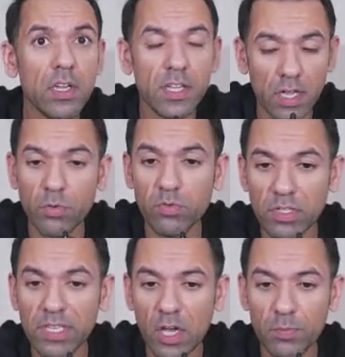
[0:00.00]
It'll
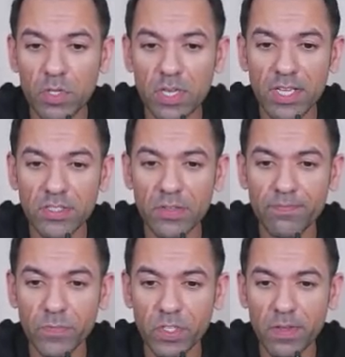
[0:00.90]
really help you guys in.
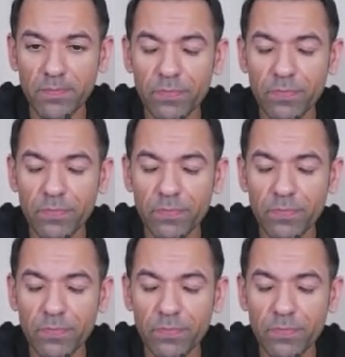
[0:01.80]
Okay.